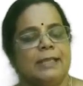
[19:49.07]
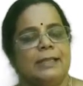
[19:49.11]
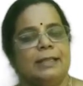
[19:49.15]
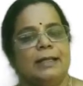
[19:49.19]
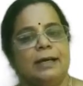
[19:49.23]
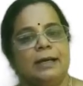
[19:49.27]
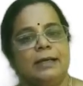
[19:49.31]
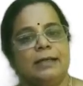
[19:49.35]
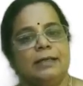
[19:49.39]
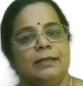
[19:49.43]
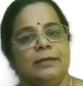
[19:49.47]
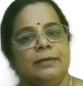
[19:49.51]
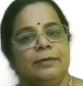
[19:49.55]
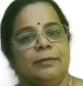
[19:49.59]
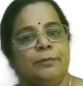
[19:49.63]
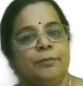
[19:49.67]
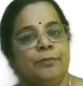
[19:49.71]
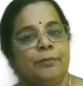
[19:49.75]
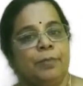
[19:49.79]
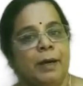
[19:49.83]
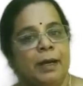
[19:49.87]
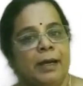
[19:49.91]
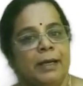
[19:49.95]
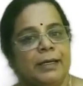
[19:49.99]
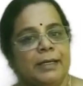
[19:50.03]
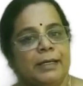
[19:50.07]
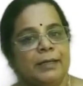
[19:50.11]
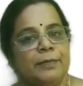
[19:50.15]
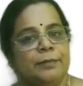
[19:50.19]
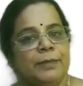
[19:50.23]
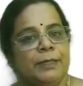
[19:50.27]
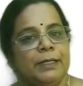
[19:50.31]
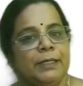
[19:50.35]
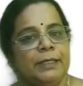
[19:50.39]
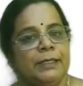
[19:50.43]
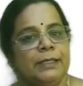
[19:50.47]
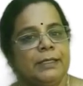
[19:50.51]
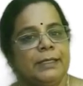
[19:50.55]
that
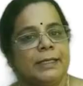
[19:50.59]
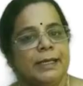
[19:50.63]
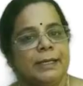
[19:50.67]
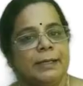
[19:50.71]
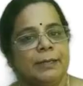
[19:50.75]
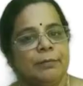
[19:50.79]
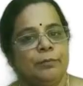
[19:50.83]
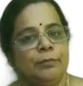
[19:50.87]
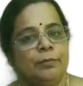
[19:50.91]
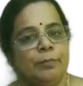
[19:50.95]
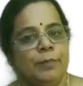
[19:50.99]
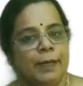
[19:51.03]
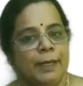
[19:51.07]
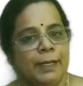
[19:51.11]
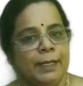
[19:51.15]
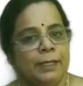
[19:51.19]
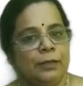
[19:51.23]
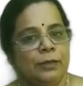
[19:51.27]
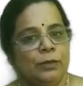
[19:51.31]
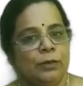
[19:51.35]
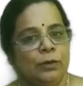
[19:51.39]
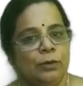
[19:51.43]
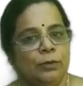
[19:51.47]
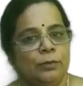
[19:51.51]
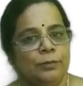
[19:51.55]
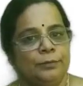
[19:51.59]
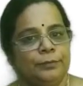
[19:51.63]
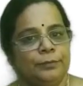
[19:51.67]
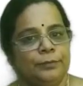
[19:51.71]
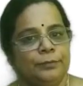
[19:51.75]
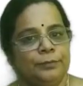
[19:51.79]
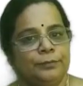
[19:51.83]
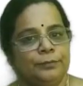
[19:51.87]
Parliament can by law